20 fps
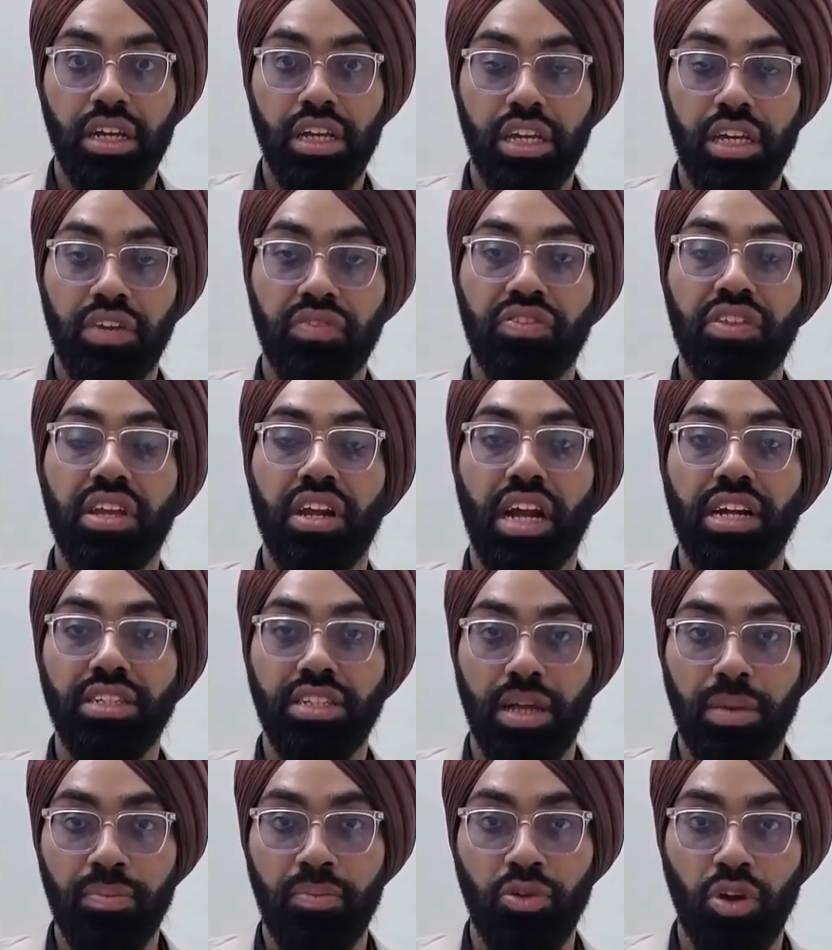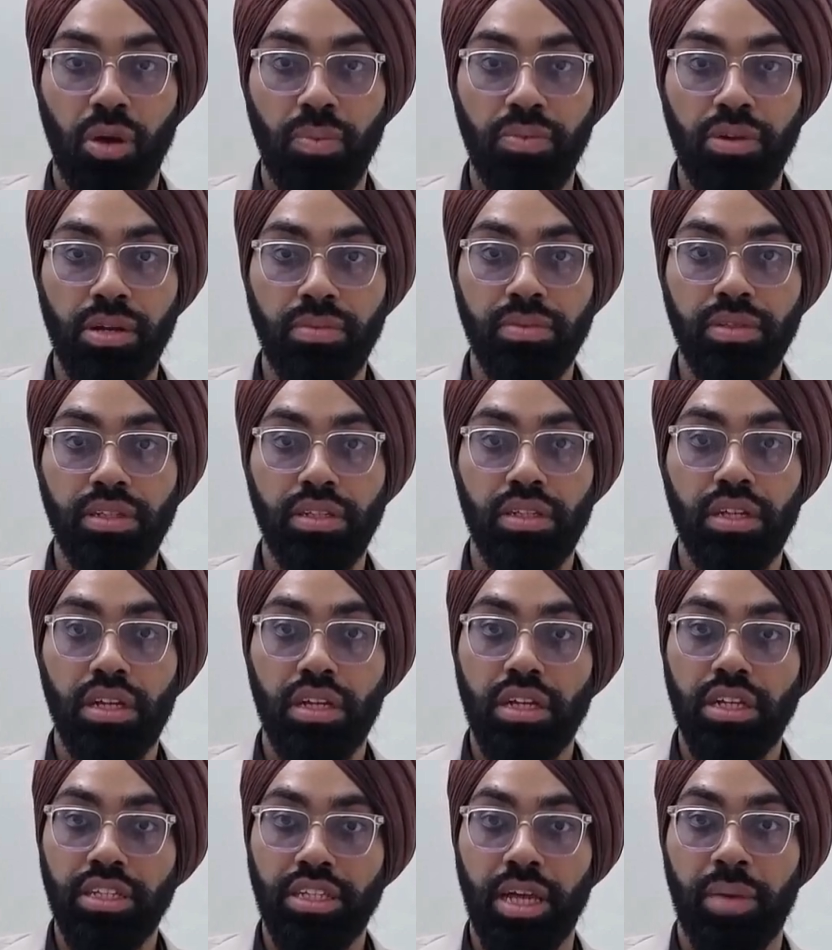If there are some problems,
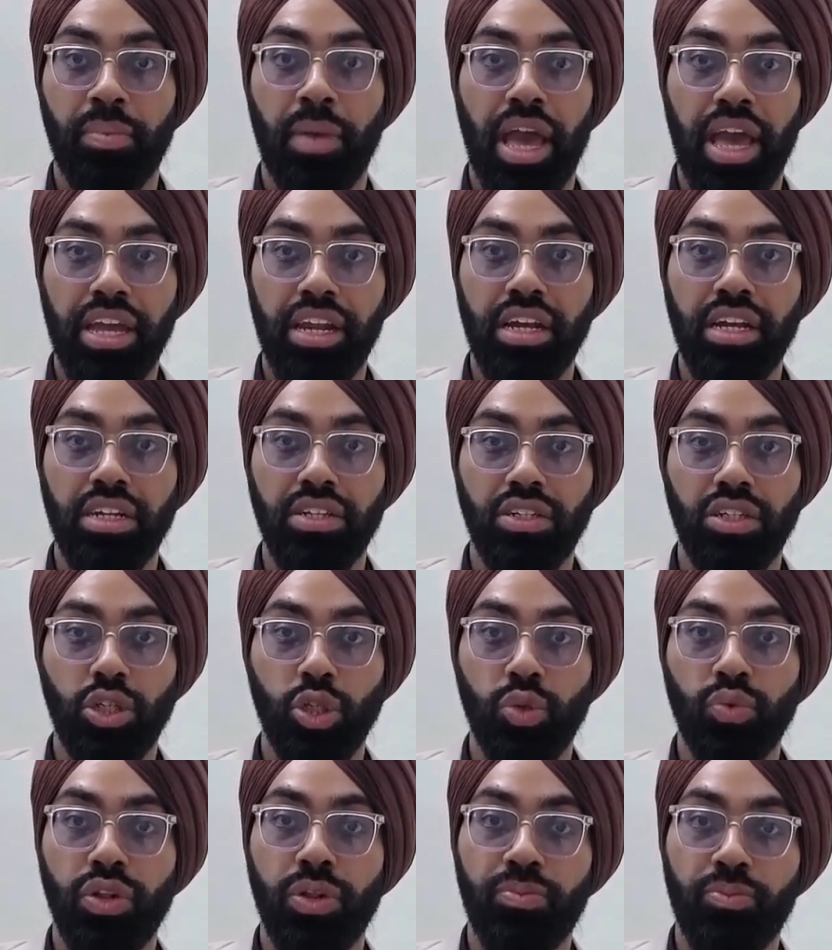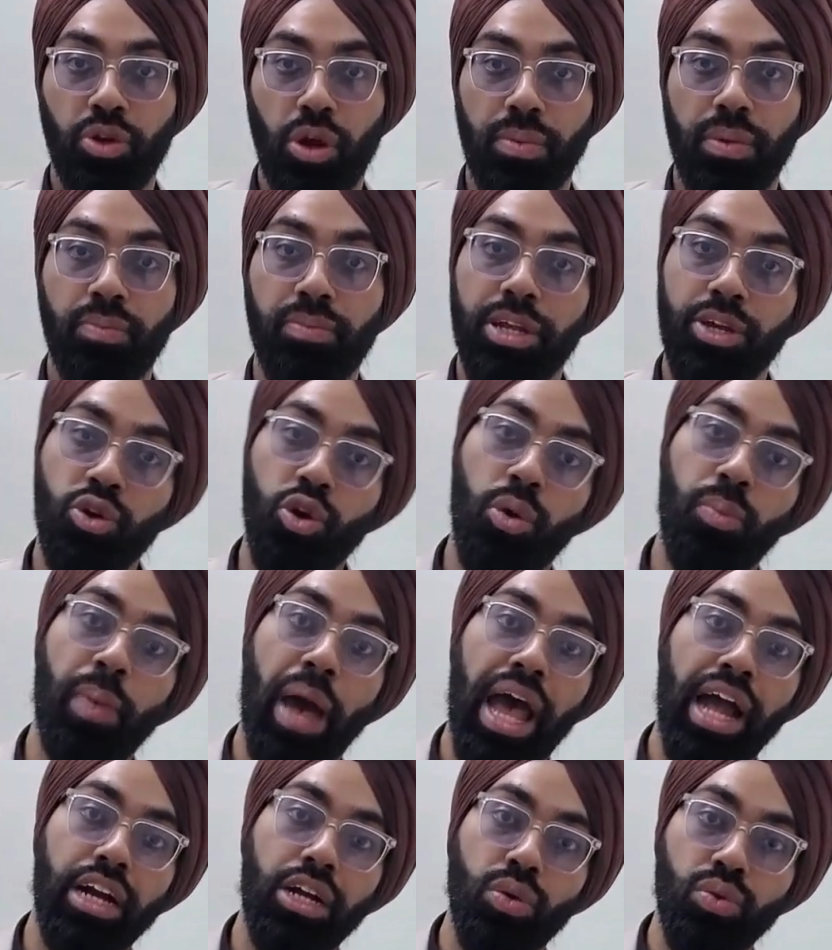some errors, you will probably go
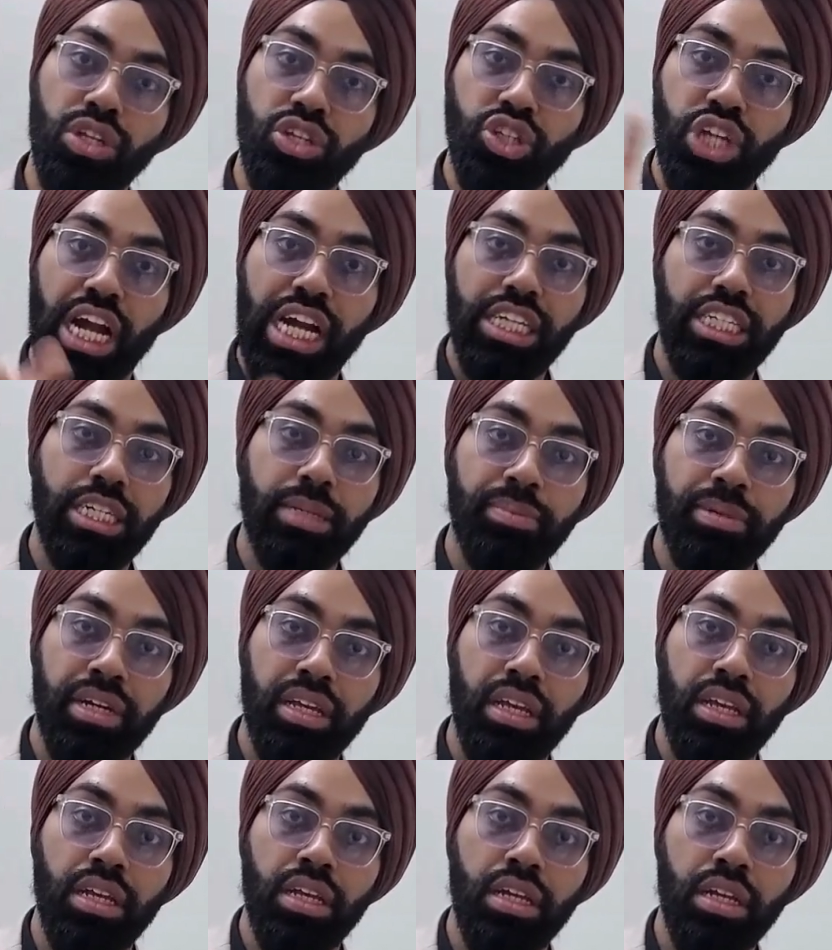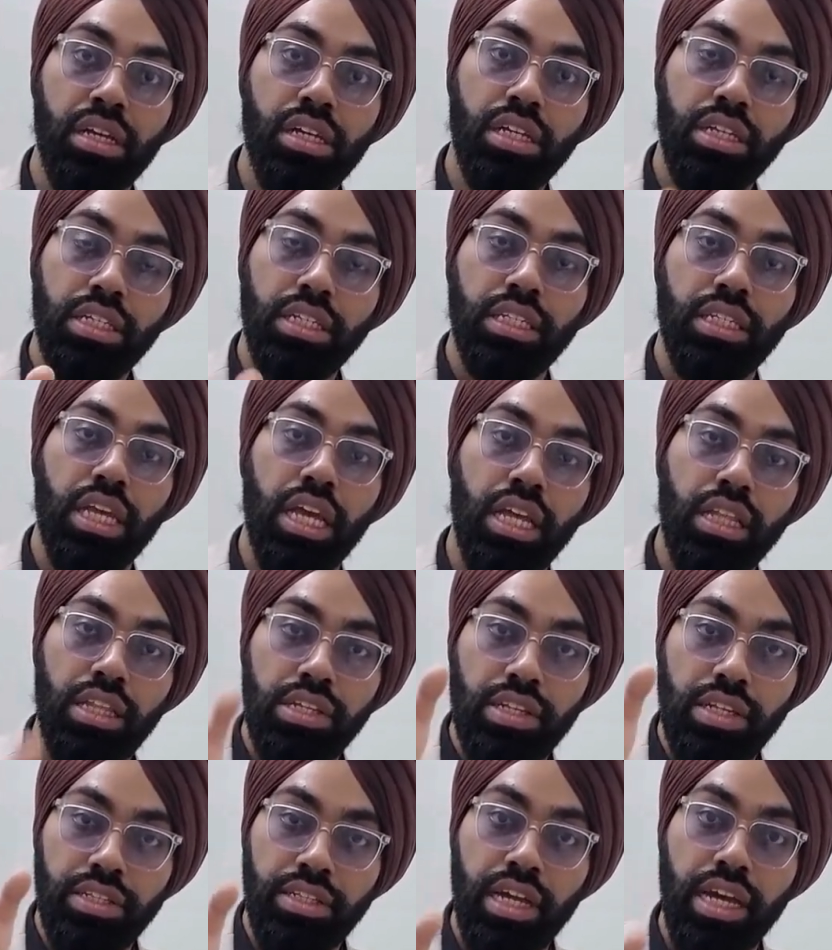back to the ChatGPT, say
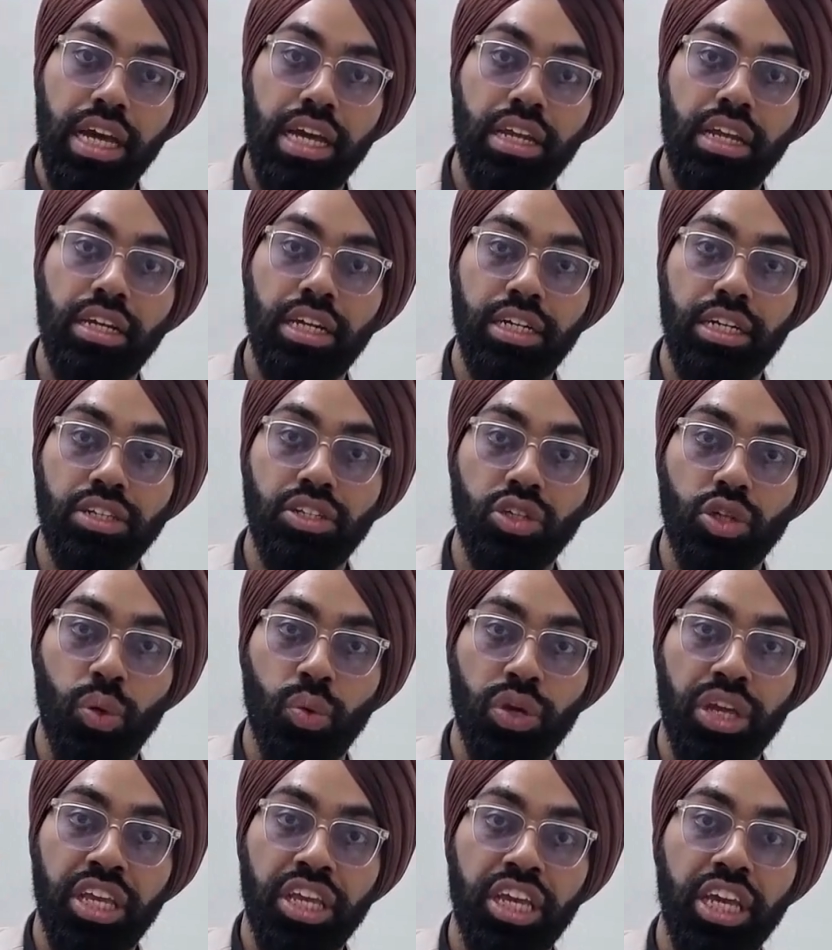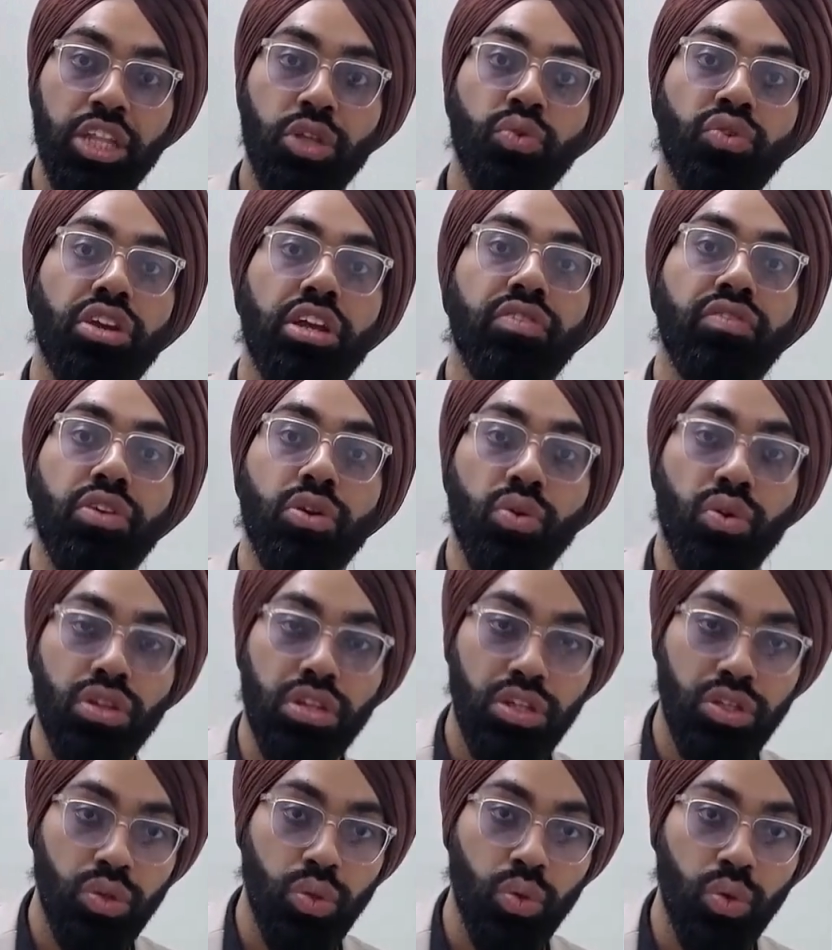this is the error it is throwing, can you rework on
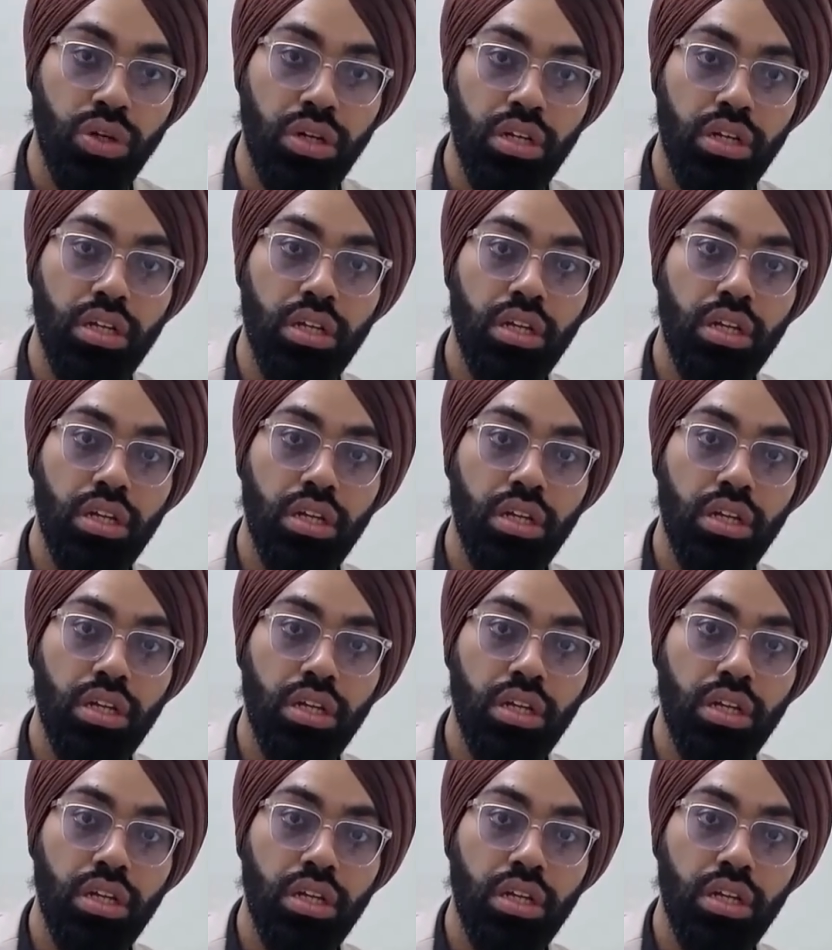this code?